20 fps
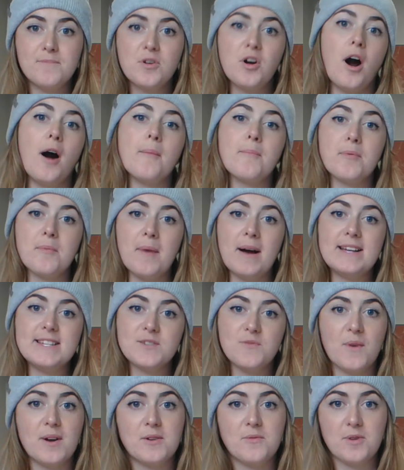
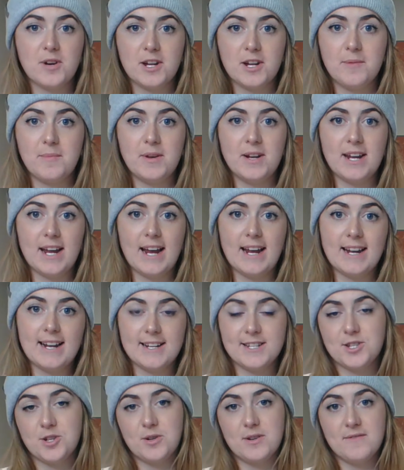compromise when we're
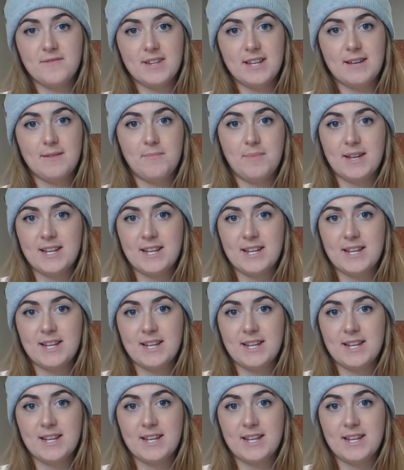communicating assertively,